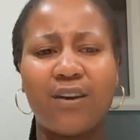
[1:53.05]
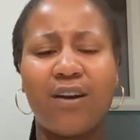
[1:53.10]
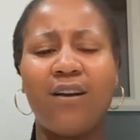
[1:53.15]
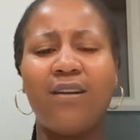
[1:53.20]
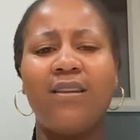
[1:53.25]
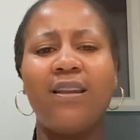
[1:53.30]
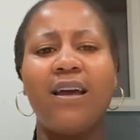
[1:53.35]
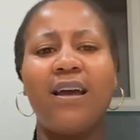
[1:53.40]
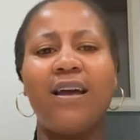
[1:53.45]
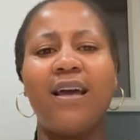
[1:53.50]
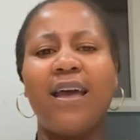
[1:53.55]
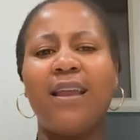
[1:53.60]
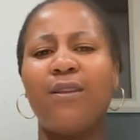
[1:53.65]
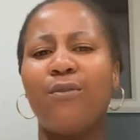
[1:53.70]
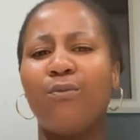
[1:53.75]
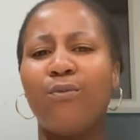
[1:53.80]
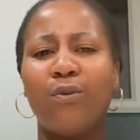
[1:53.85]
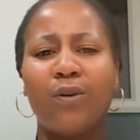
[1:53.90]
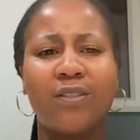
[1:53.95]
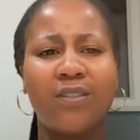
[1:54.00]
honor, and it
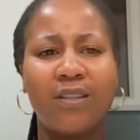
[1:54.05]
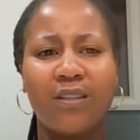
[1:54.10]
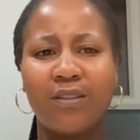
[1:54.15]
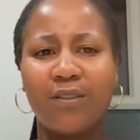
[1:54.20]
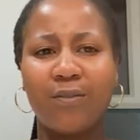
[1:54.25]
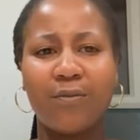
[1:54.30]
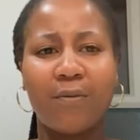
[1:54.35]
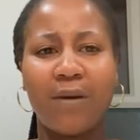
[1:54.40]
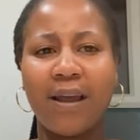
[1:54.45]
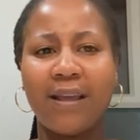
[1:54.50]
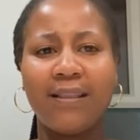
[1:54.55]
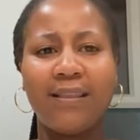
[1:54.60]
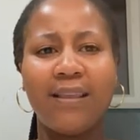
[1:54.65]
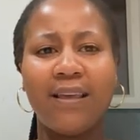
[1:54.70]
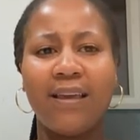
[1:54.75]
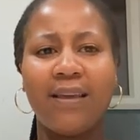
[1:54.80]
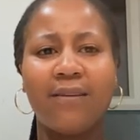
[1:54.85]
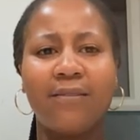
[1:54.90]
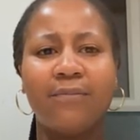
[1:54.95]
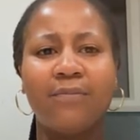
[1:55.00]
wasn't the right
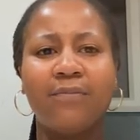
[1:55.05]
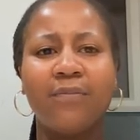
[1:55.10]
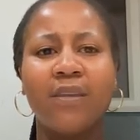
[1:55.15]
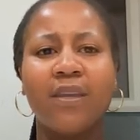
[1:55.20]
thing.